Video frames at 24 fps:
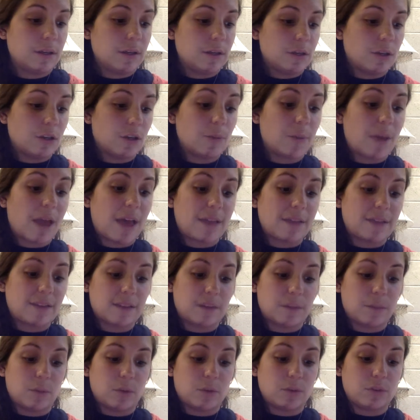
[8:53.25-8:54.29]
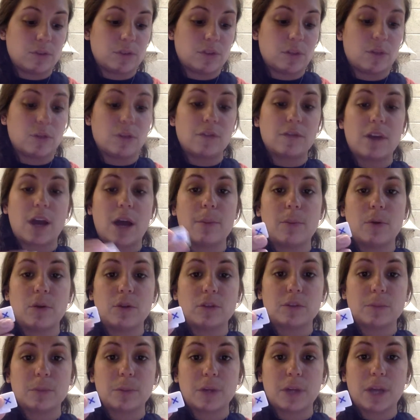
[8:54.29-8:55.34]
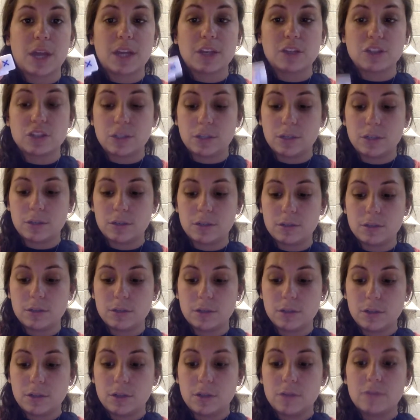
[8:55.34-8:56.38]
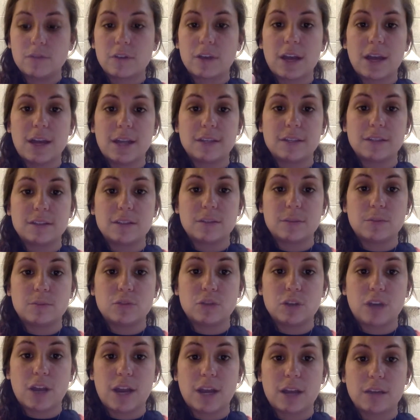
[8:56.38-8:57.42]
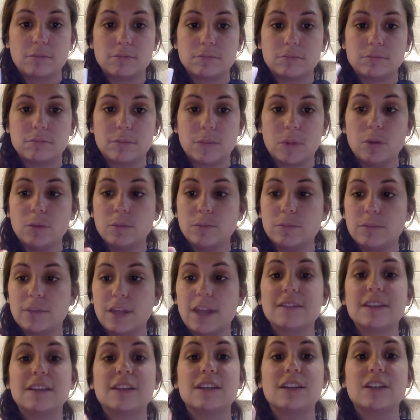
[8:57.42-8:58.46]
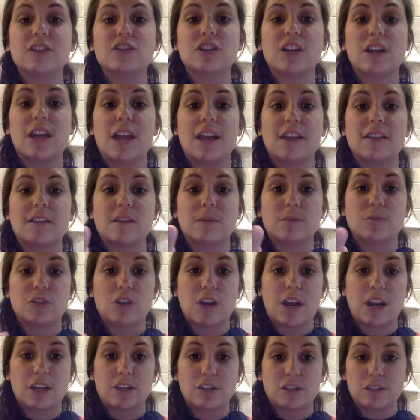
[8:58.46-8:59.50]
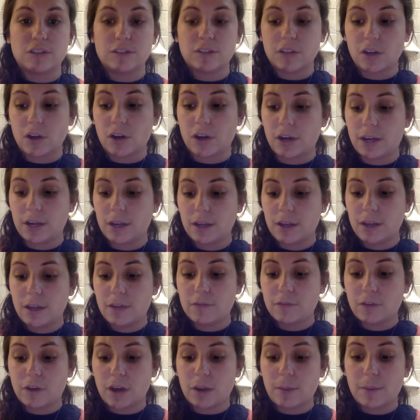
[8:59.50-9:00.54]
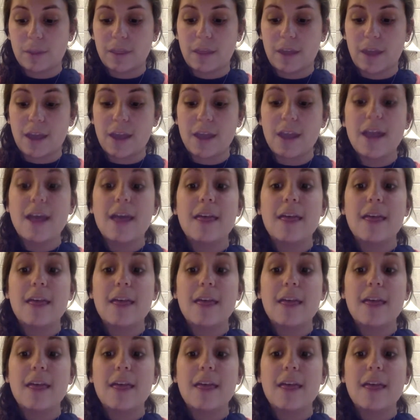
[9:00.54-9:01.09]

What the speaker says: your math symbols. So you've got multiplication, got subtract, oh, that's addition and subtraction, sorry, forgot about that.